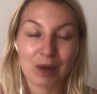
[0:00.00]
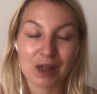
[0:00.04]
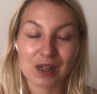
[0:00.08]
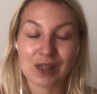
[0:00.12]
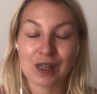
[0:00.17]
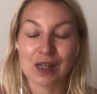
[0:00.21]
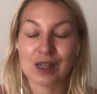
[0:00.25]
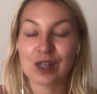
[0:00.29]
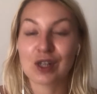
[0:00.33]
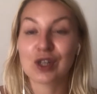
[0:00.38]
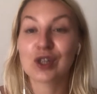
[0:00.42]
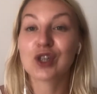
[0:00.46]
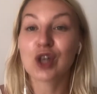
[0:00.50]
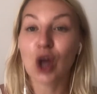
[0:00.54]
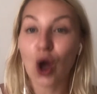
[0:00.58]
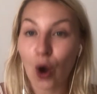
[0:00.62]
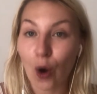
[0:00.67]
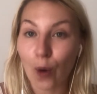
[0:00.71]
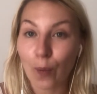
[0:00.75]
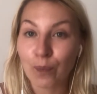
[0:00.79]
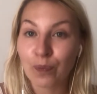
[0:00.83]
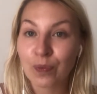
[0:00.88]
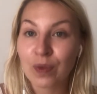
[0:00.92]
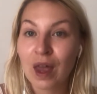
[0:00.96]
business.
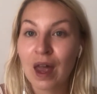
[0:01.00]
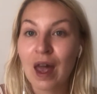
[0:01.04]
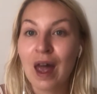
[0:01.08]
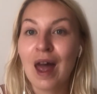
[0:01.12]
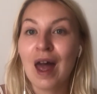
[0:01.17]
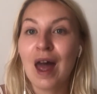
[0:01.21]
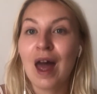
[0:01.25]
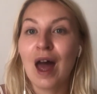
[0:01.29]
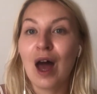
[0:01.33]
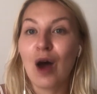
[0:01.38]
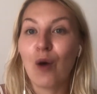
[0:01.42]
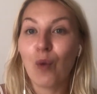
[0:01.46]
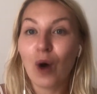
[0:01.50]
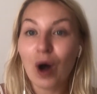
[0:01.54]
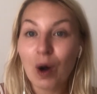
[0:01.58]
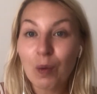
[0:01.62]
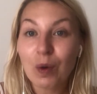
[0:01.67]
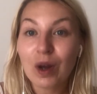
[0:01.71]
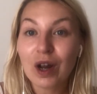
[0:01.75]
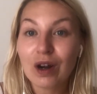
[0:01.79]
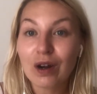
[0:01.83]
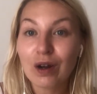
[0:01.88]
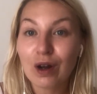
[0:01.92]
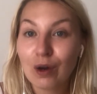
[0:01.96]
So what
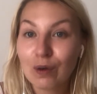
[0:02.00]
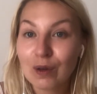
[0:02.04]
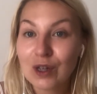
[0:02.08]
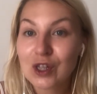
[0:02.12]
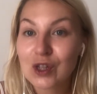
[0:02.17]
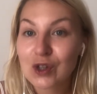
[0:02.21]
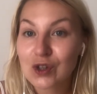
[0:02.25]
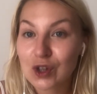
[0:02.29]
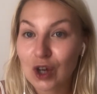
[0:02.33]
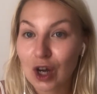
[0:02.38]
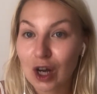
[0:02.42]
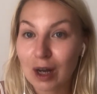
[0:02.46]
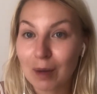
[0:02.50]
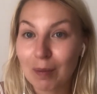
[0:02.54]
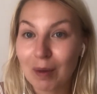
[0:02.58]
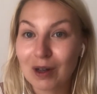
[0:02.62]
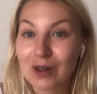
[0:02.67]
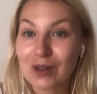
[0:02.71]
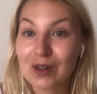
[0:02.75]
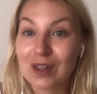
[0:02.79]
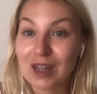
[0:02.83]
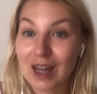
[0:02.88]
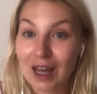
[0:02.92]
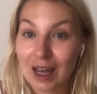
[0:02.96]
we are going to talk
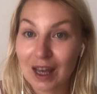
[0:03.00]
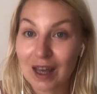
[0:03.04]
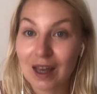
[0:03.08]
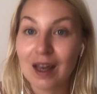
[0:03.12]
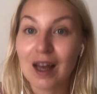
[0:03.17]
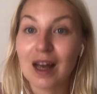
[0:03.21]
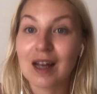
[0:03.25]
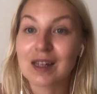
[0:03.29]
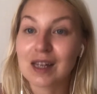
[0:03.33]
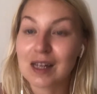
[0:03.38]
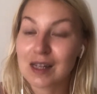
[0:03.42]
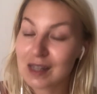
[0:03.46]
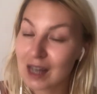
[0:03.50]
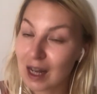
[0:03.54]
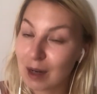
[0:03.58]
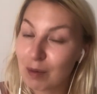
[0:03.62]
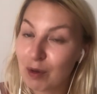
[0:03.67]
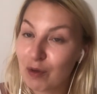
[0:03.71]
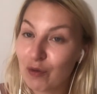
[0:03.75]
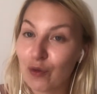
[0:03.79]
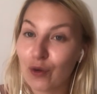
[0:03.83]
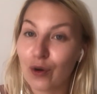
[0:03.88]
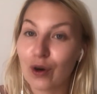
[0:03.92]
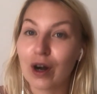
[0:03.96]
about today, as I said
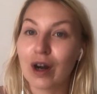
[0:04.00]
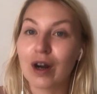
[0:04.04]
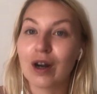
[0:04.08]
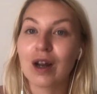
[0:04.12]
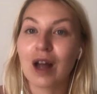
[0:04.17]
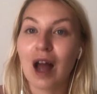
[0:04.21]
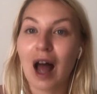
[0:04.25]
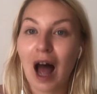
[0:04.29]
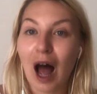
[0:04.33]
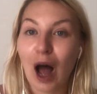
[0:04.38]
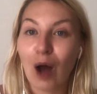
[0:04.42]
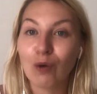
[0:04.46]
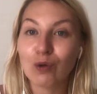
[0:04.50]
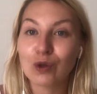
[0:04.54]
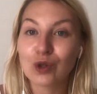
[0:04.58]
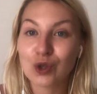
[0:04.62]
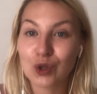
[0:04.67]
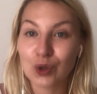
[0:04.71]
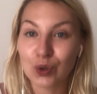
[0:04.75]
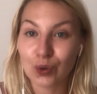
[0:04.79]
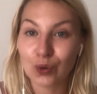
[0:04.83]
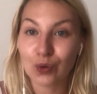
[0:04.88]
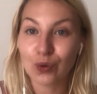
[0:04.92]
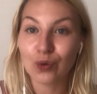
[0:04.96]
before,
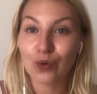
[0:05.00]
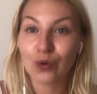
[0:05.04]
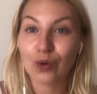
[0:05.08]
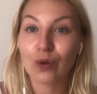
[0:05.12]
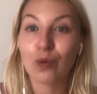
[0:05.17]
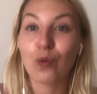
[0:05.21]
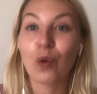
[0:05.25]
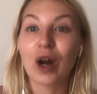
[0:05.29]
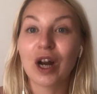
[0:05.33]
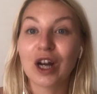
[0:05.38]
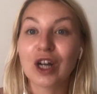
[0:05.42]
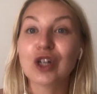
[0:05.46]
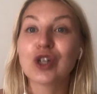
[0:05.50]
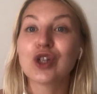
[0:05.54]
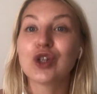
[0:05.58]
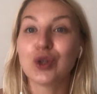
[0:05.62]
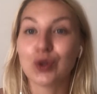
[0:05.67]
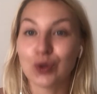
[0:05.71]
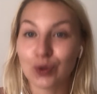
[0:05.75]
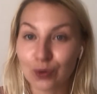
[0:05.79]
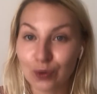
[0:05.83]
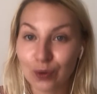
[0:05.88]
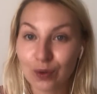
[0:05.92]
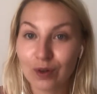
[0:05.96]
where
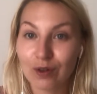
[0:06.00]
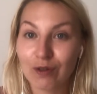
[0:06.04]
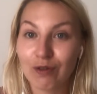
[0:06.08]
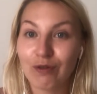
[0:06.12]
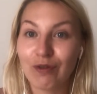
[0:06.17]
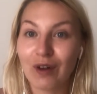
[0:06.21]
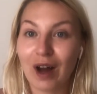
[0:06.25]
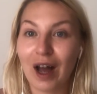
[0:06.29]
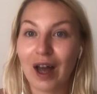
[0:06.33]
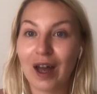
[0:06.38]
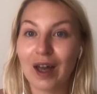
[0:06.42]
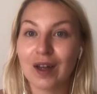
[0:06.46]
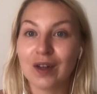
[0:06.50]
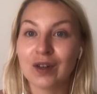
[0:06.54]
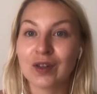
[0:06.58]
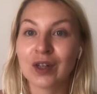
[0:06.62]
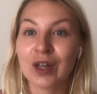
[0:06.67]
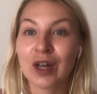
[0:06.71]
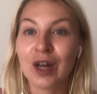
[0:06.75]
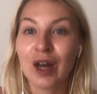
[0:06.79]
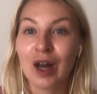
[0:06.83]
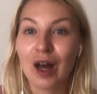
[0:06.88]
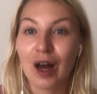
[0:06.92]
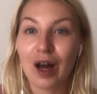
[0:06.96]
to find
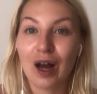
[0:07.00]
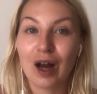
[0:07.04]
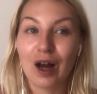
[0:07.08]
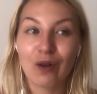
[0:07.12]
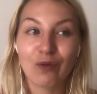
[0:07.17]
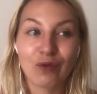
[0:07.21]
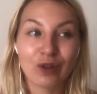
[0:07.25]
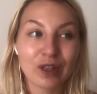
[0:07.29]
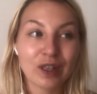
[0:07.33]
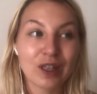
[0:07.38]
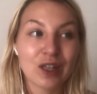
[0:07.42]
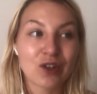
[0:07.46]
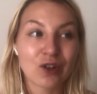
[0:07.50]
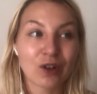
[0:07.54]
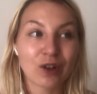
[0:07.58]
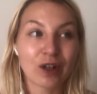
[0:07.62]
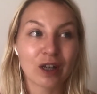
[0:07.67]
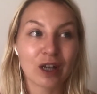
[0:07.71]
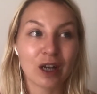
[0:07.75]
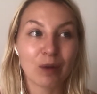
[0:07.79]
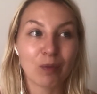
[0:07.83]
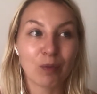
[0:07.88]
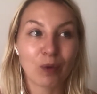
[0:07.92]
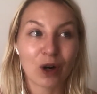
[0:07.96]
really
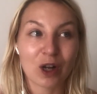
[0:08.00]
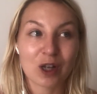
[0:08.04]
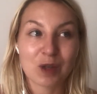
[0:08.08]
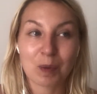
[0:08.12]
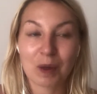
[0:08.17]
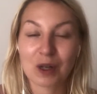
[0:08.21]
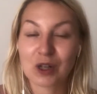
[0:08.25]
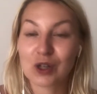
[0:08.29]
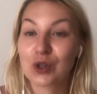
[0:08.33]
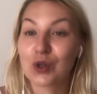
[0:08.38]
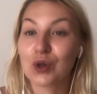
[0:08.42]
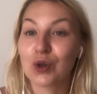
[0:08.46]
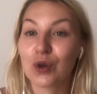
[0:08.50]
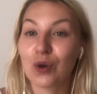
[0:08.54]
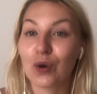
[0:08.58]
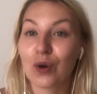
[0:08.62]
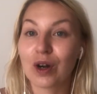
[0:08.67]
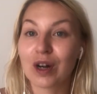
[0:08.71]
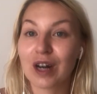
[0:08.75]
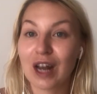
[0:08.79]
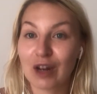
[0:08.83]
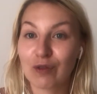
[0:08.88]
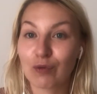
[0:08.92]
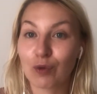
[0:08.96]
targeted prospects to
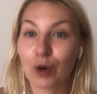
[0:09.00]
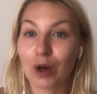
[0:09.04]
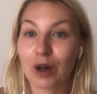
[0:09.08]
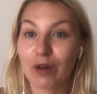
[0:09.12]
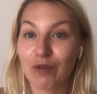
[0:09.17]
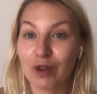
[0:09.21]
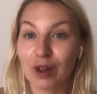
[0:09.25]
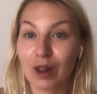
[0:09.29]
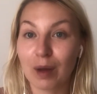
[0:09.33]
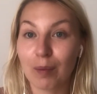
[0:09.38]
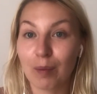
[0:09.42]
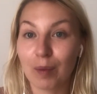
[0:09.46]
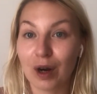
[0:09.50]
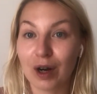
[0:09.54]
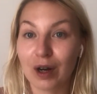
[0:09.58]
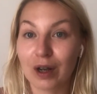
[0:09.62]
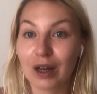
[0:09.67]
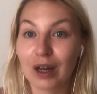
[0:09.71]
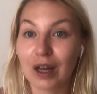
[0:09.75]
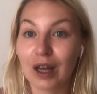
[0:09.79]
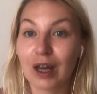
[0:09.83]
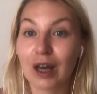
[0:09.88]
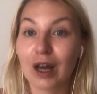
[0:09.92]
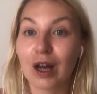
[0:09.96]
your network affiliate
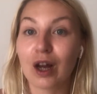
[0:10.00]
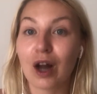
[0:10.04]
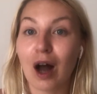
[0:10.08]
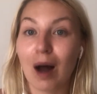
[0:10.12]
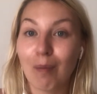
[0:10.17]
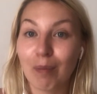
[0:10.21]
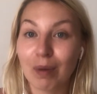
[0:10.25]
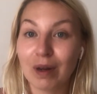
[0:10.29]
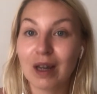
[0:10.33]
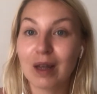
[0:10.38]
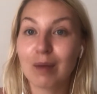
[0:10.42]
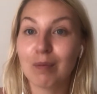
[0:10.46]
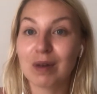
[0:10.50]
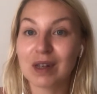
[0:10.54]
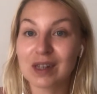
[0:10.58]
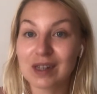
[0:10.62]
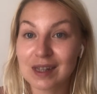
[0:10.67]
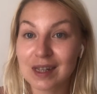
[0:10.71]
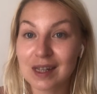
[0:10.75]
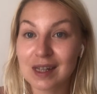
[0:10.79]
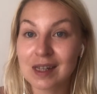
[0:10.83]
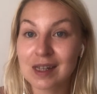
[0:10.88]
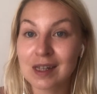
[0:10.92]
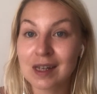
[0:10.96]
marketing company
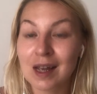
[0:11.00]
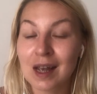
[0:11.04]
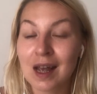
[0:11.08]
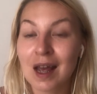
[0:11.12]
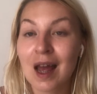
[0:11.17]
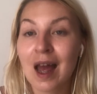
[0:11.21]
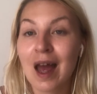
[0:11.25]
business,